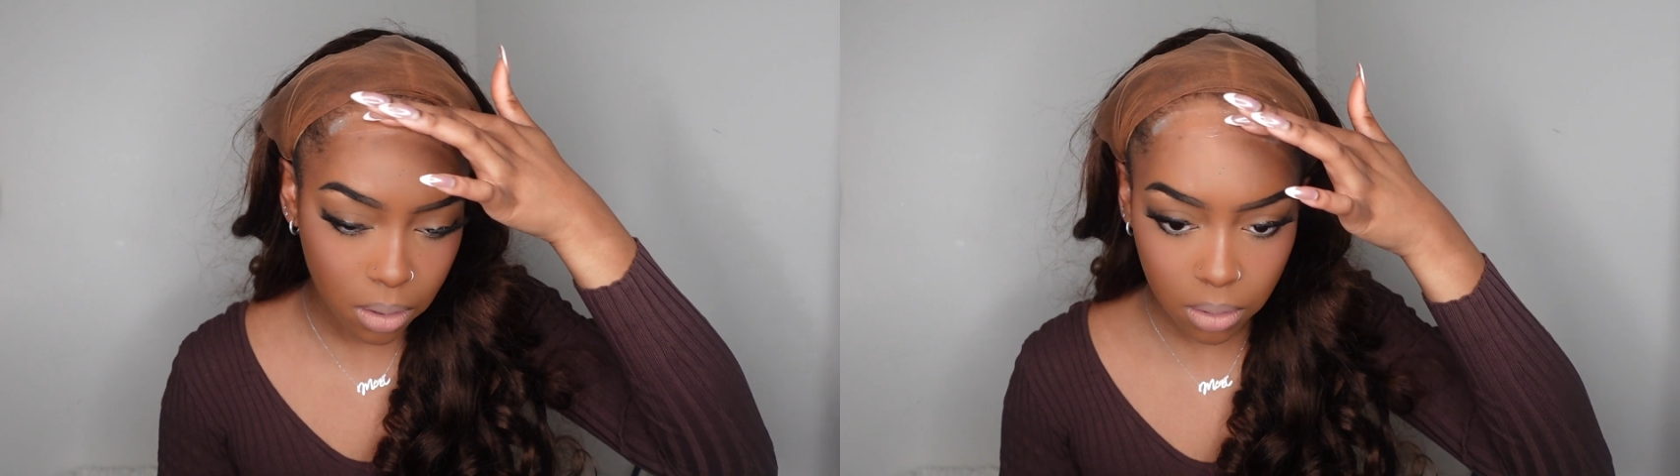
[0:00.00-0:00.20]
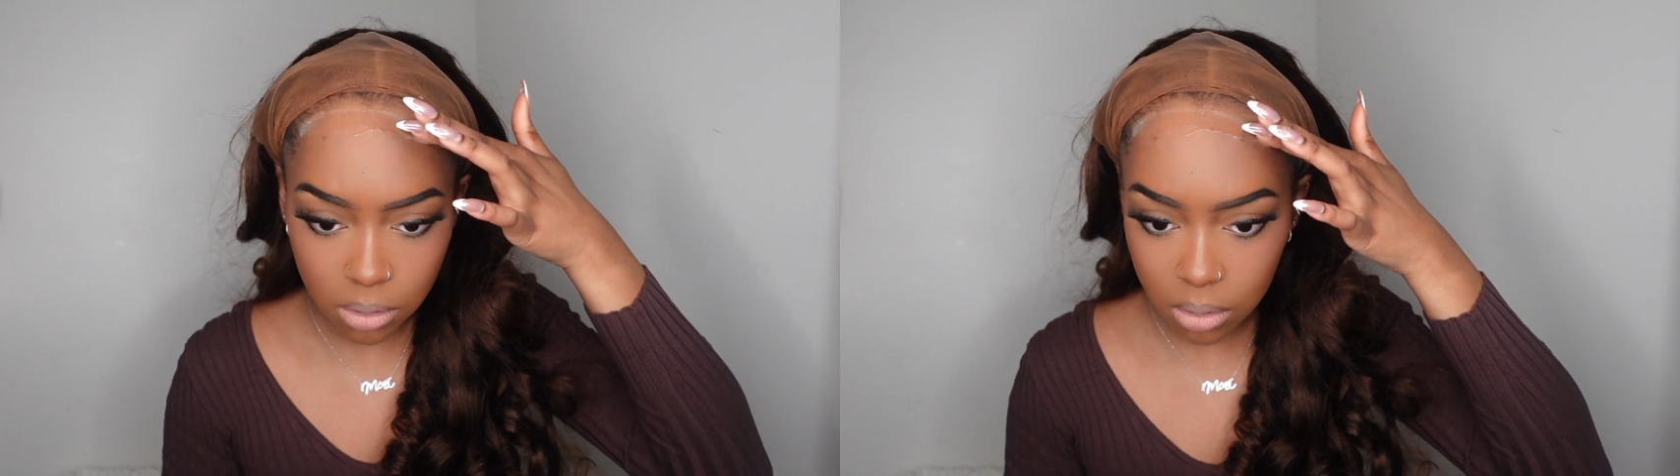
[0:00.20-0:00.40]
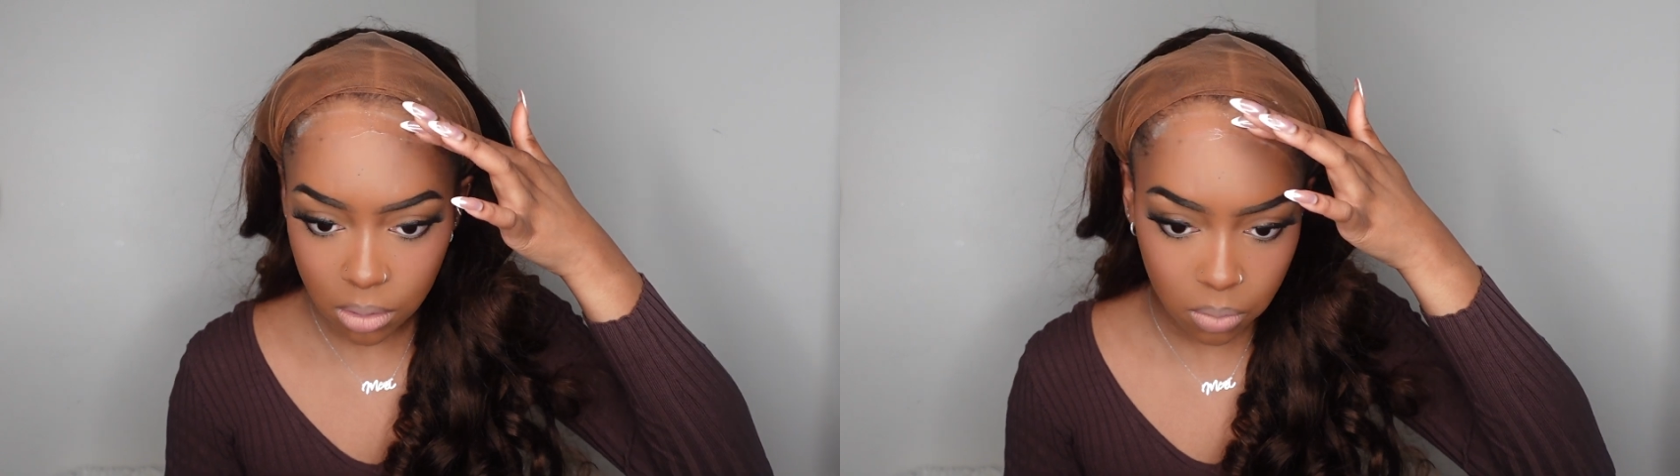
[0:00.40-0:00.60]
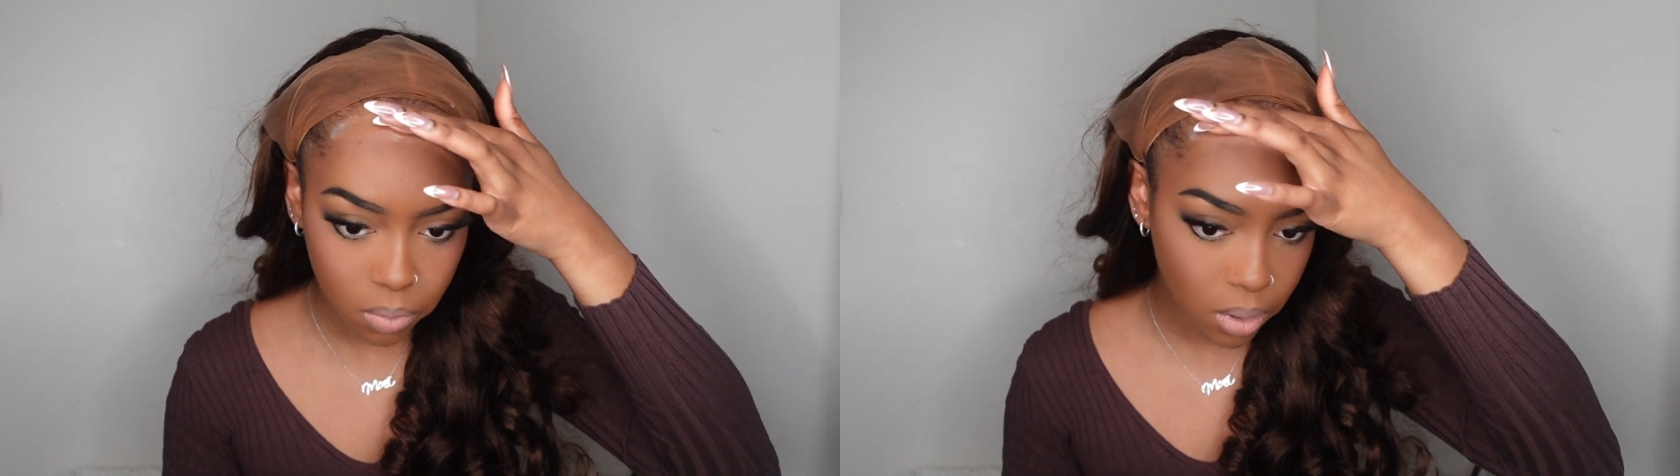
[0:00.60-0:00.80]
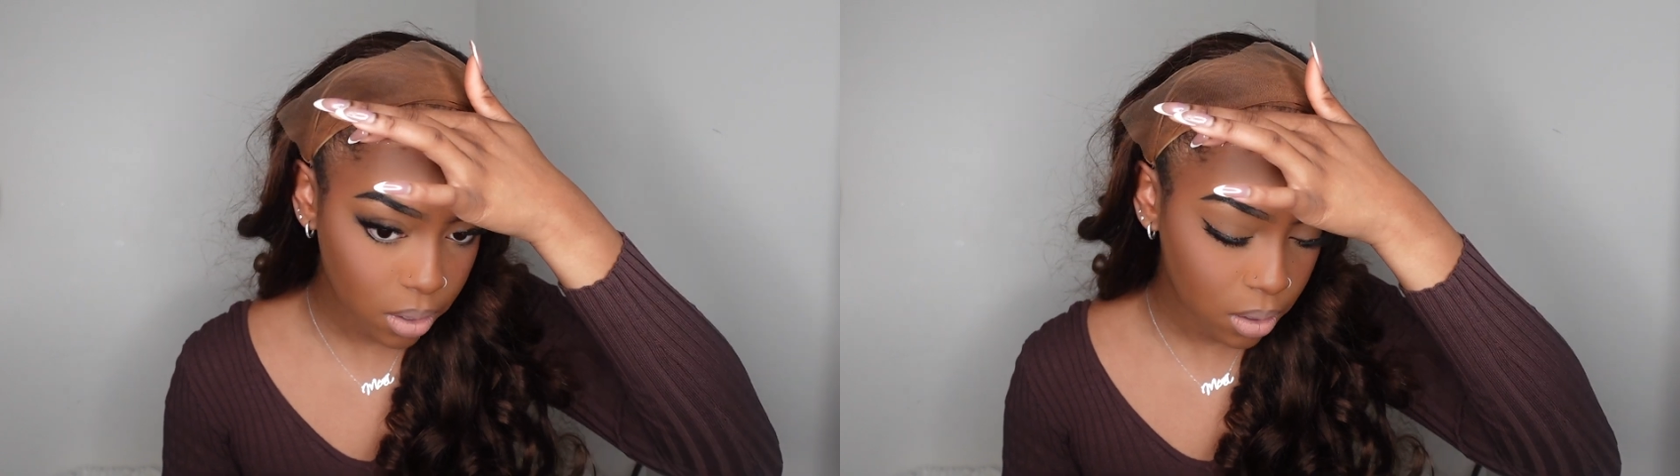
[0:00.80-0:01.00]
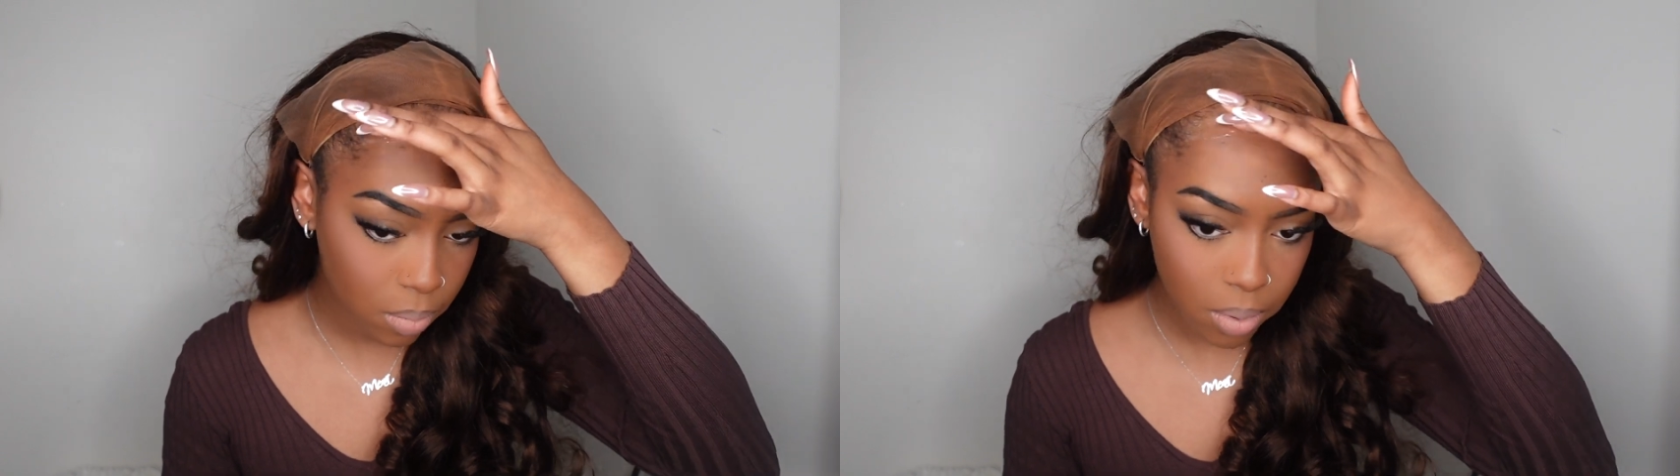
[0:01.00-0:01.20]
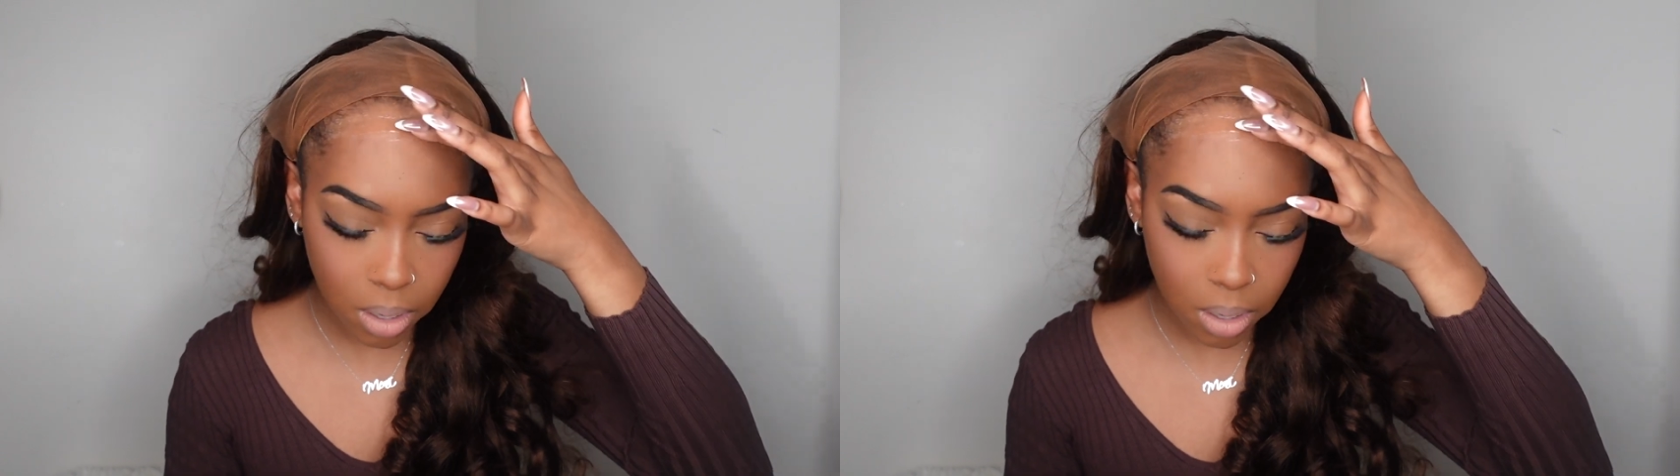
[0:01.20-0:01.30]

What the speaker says: and just rub